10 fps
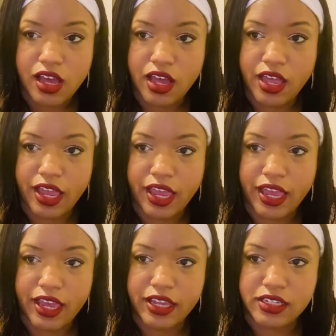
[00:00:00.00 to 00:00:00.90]

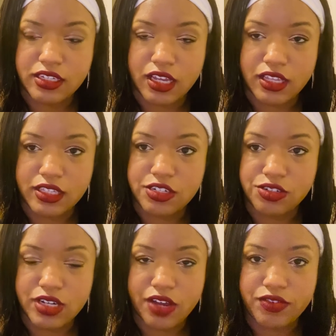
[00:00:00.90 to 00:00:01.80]
And
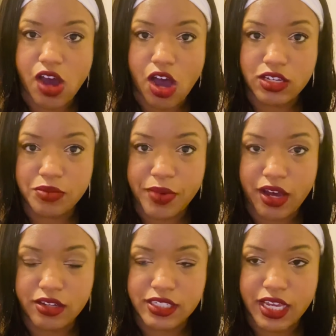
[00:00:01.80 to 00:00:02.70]
children have talked
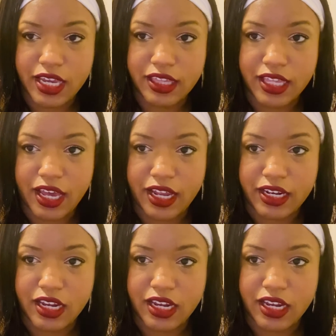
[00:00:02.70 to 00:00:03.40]
about saying that